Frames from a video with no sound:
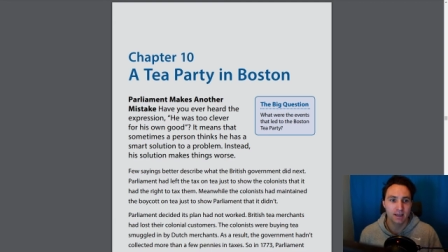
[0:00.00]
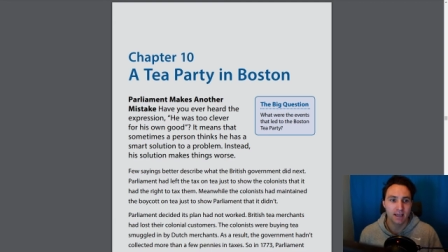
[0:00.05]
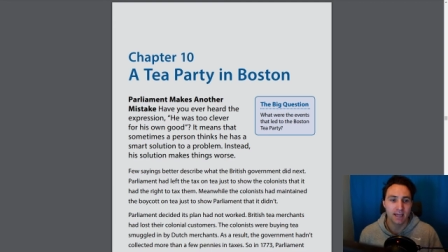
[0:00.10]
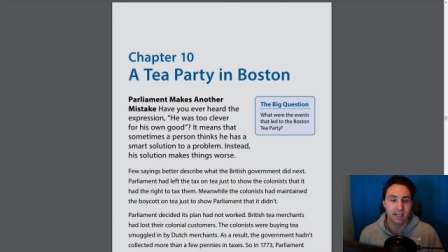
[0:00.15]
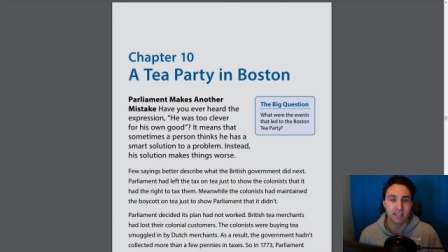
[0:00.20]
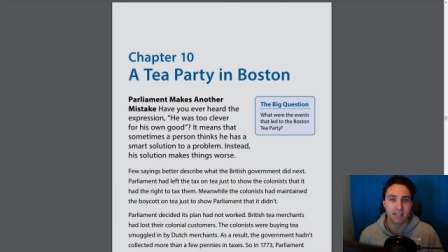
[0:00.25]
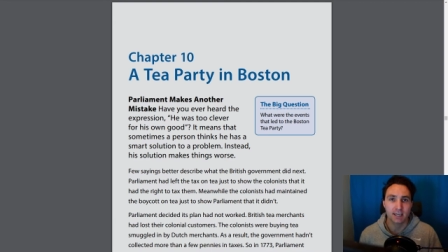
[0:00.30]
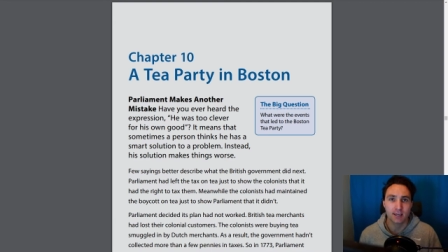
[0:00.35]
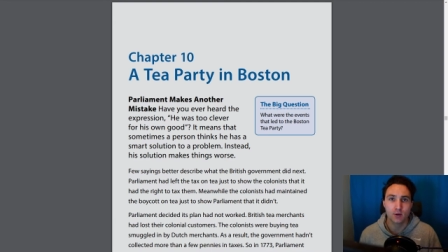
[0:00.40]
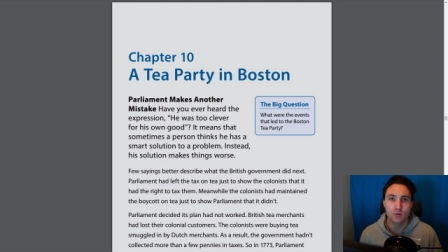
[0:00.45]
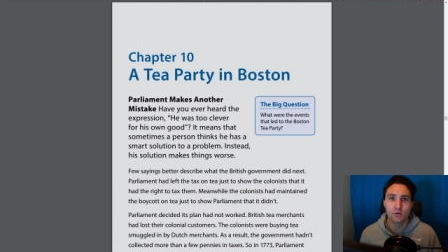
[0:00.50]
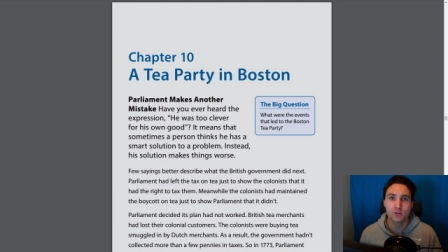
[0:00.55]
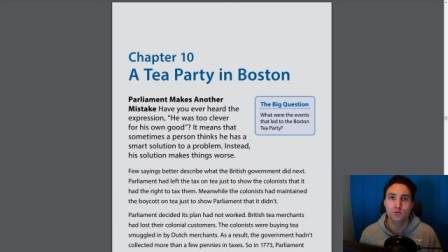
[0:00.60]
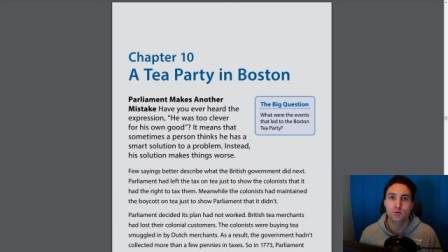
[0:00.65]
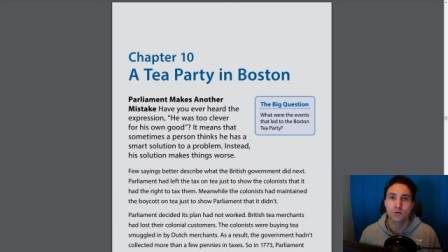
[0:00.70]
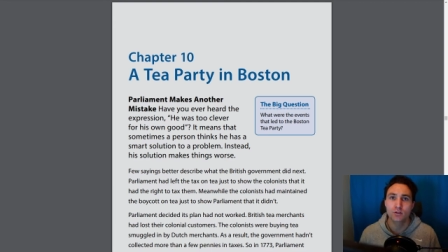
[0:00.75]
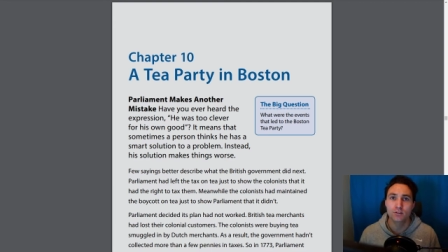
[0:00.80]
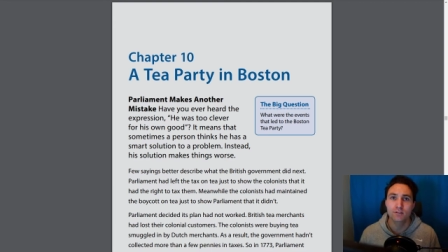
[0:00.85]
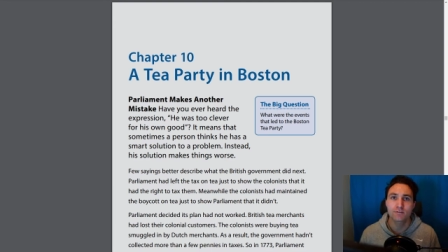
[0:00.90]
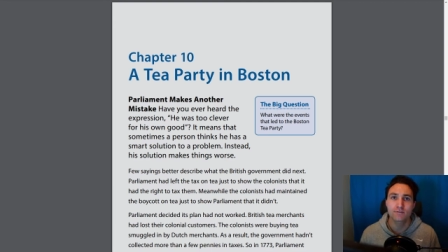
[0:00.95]
And he was
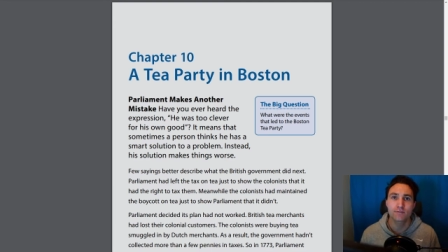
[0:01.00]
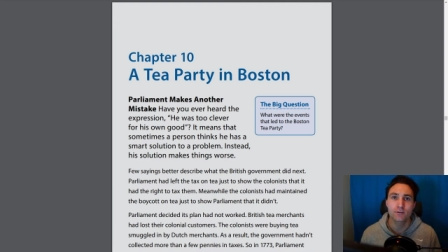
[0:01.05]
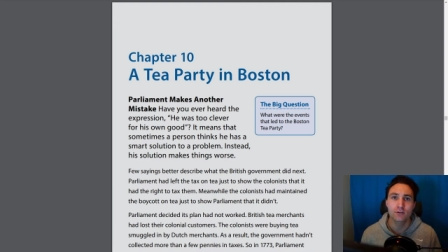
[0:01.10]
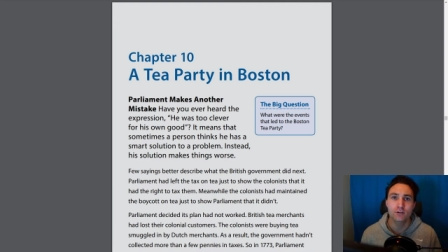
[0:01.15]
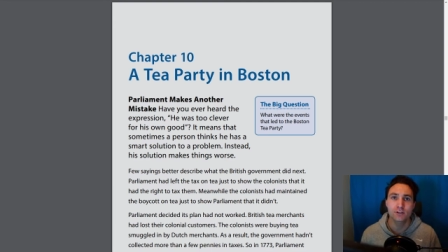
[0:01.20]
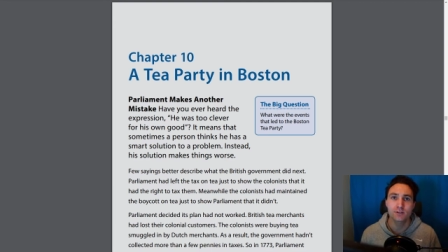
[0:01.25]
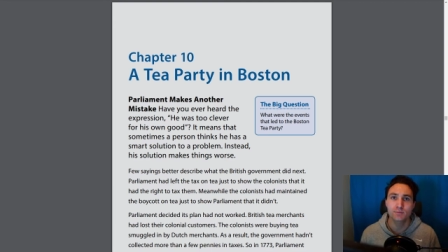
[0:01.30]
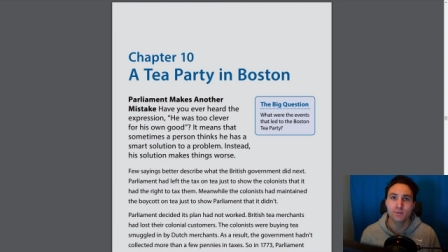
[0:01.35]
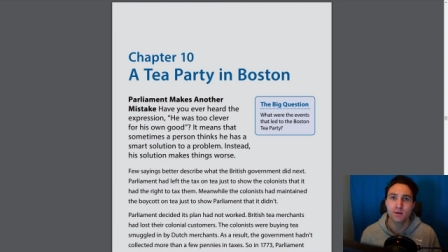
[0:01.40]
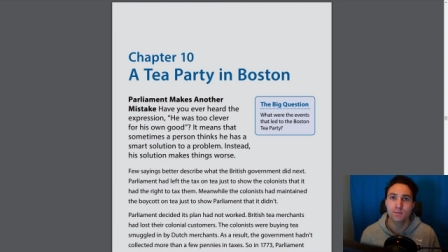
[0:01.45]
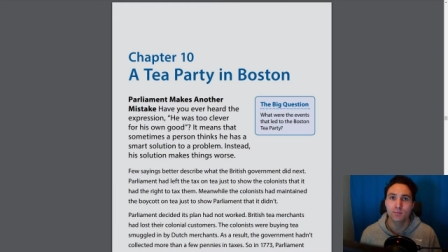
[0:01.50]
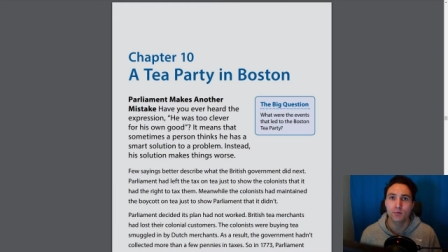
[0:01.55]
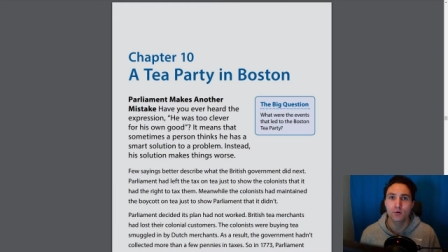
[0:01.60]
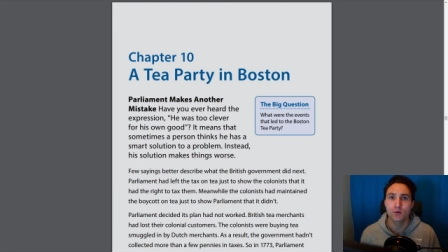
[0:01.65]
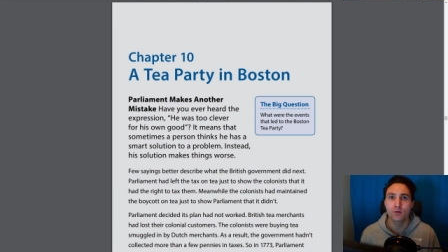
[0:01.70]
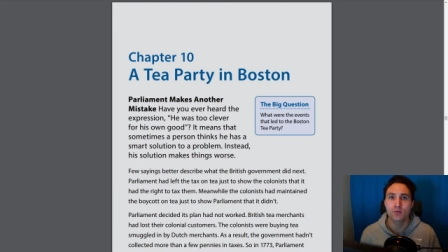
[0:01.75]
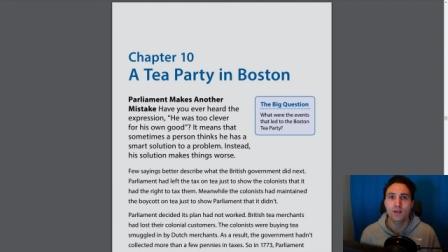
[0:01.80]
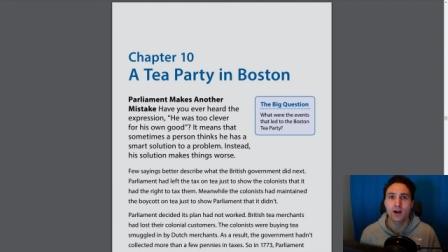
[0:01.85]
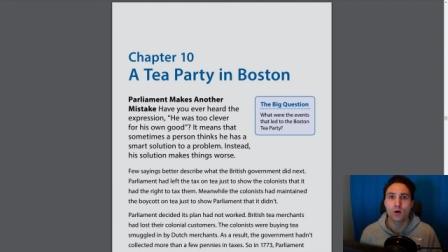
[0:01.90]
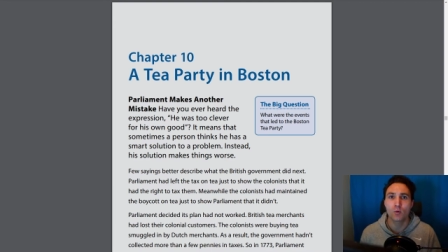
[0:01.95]
one of the first
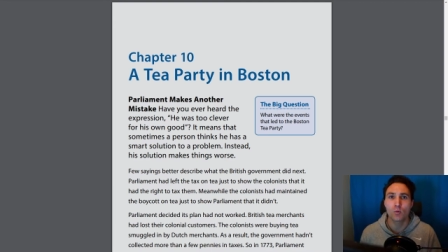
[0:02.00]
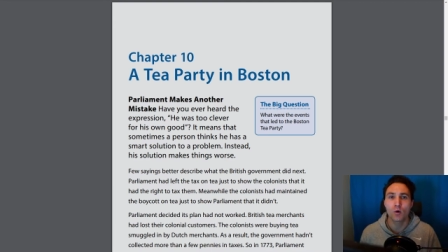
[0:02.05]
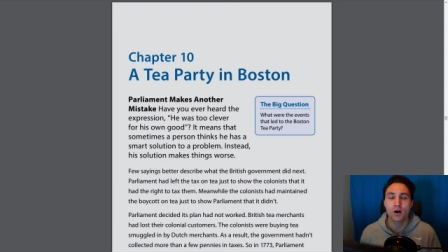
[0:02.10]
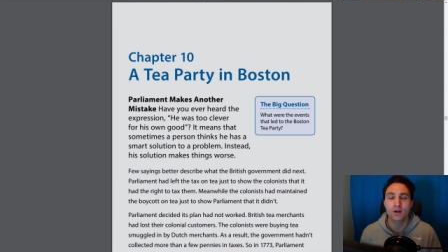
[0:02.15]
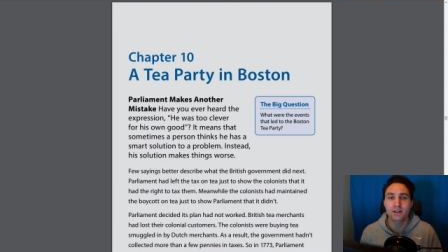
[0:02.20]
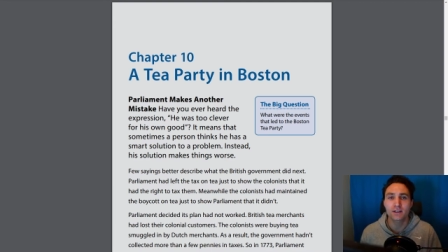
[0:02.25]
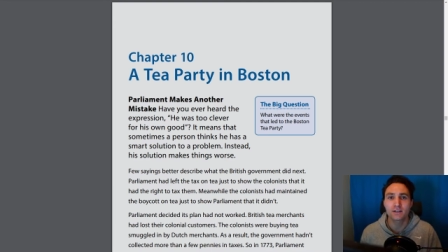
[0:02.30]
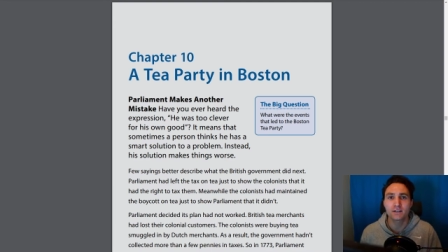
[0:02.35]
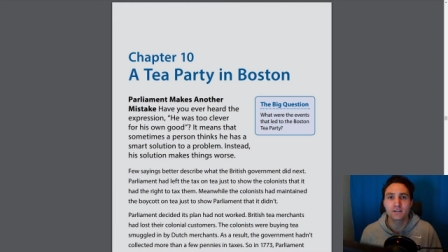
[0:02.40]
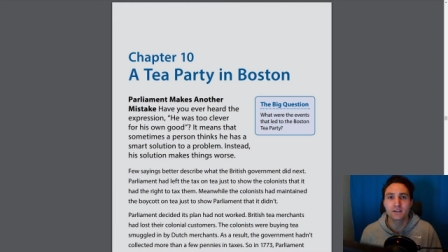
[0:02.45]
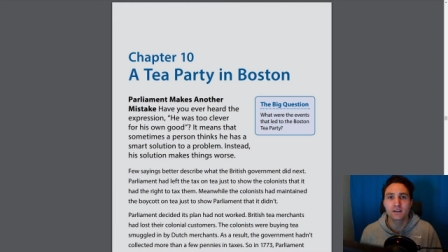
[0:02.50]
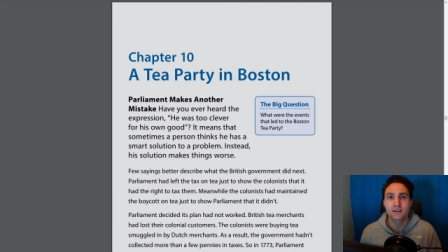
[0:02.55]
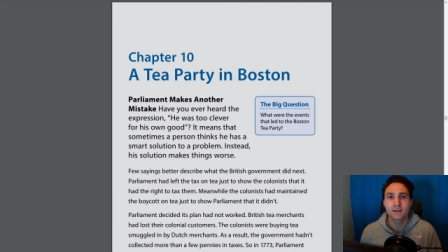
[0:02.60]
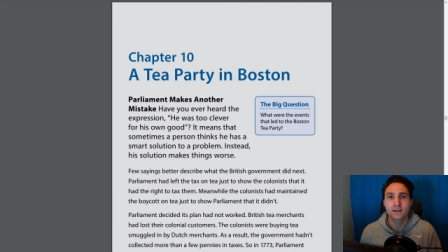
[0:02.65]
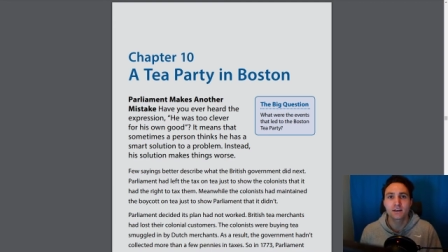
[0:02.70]
people that wanted